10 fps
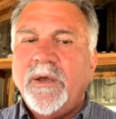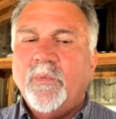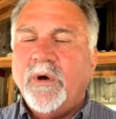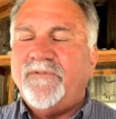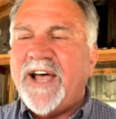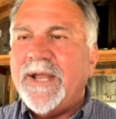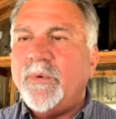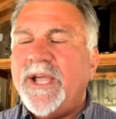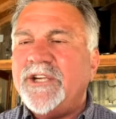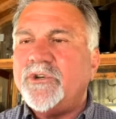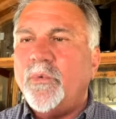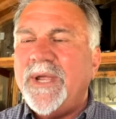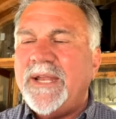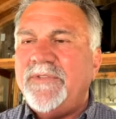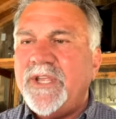We'll find ways to
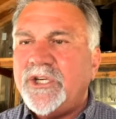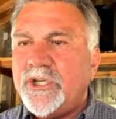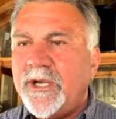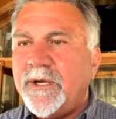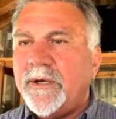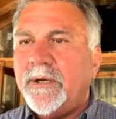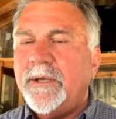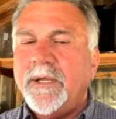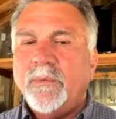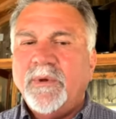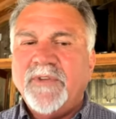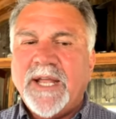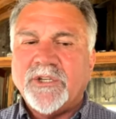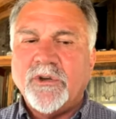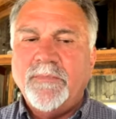win this year. We've
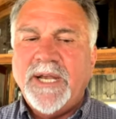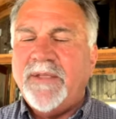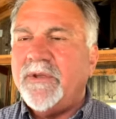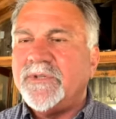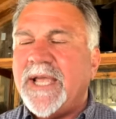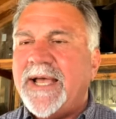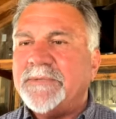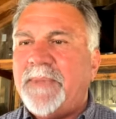got so many of those guys